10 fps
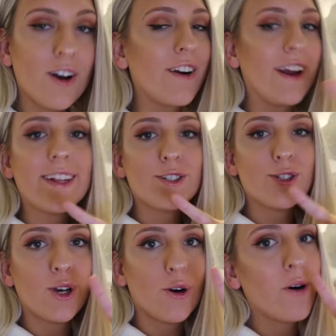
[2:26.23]
all right,
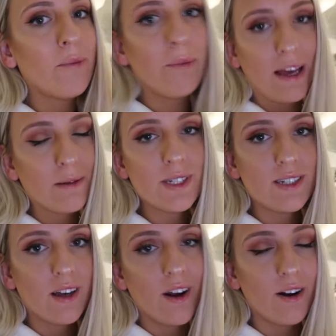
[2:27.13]
so makeup is
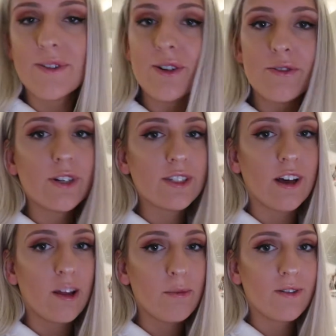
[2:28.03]
done. I don't even know if you can
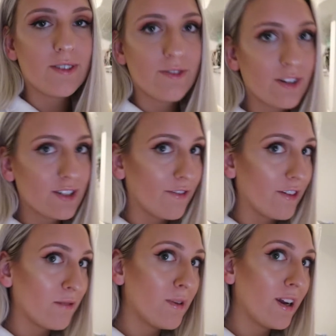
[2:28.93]
tell that big of a difference. I
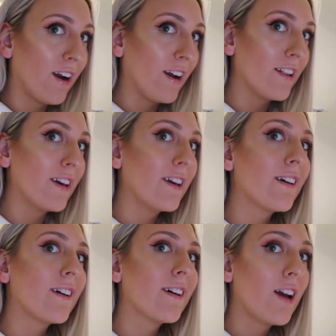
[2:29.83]
feel like my
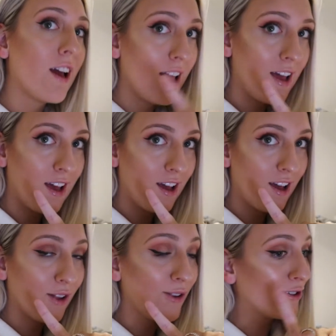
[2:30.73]
highlight
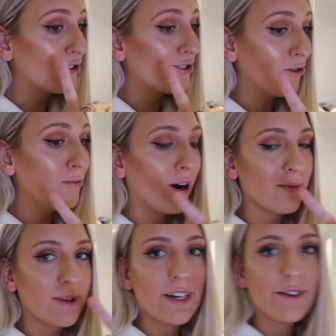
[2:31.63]
looks so
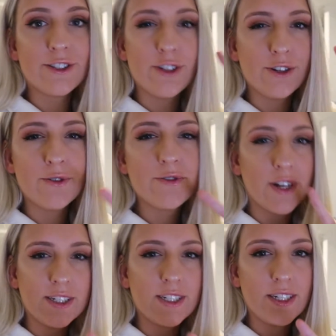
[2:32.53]
bomb right now. It's the new
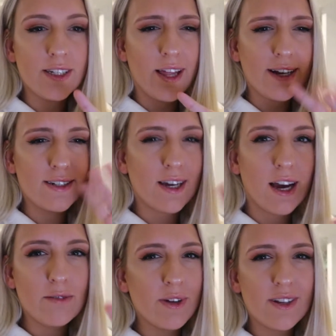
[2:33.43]
Fenty like
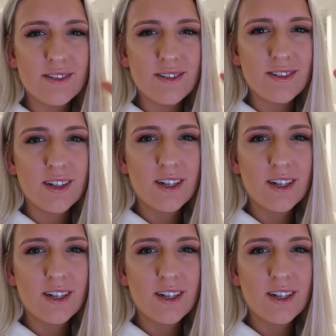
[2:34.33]
diamond.